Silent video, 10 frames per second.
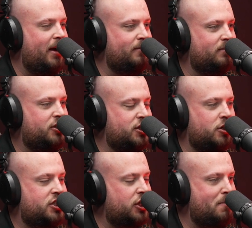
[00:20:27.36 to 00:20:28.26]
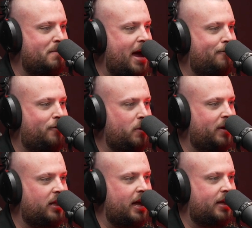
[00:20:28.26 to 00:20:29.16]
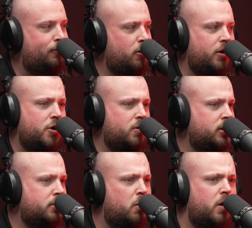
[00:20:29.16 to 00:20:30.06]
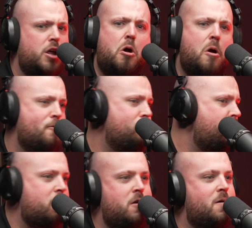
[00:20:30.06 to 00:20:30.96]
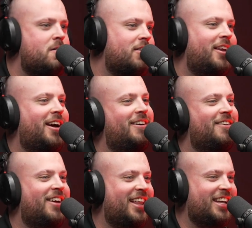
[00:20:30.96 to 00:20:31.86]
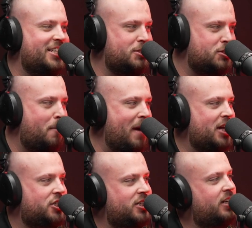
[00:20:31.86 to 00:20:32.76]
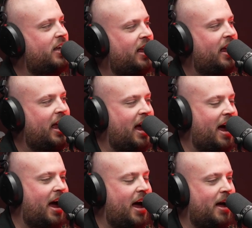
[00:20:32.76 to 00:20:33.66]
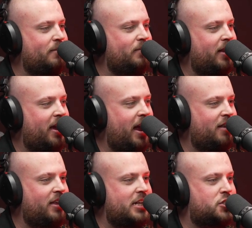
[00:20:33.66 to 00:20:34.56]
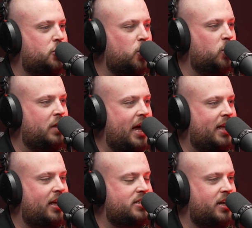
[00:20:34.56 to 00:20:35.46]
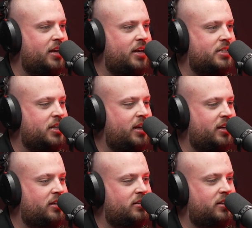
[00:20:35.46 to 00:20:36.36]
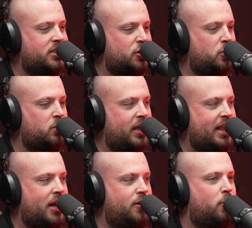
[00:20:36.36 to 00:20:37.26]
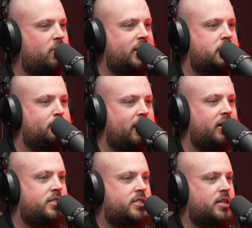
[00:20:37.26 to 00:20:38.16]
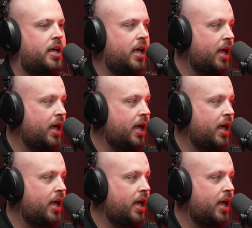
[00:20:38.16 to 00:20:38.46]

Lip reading: It's just got such a mad following. Like if you're a Newington boy, you're a fucking Newington. You know what I mean? Like they're just so passionate. And I think that's cool. Like it's a cool thing that you've already experienced.